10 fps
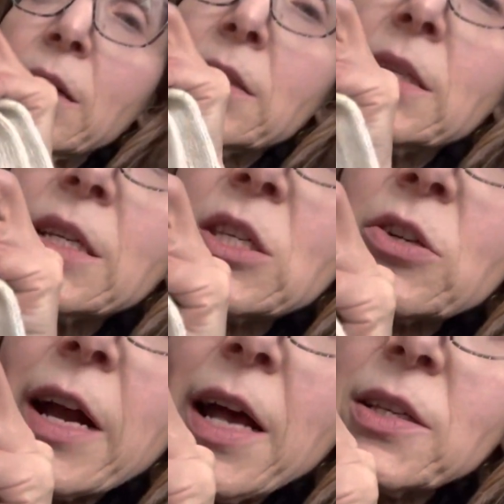
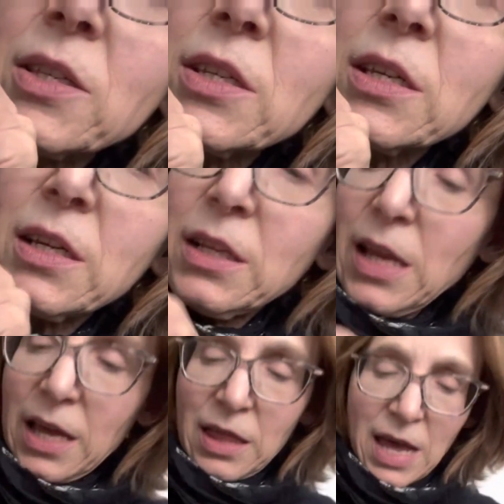distressed
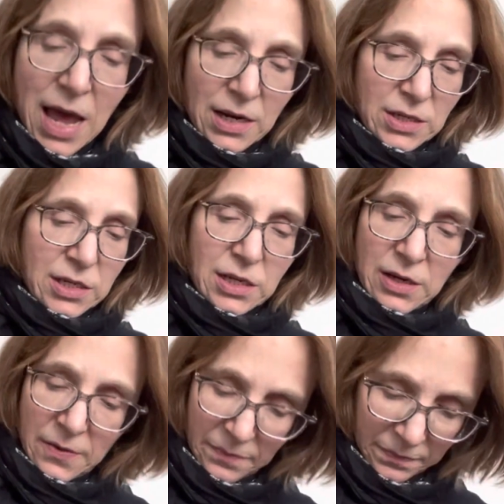like that.
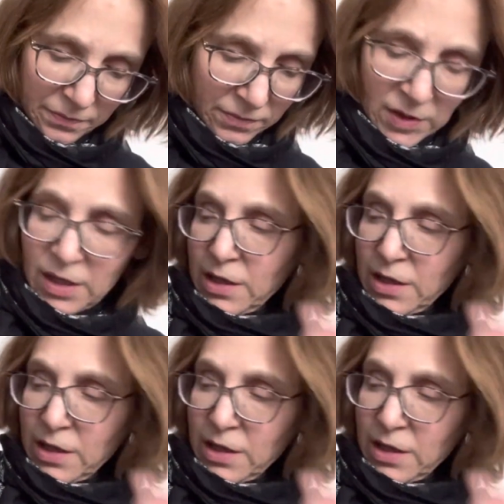I think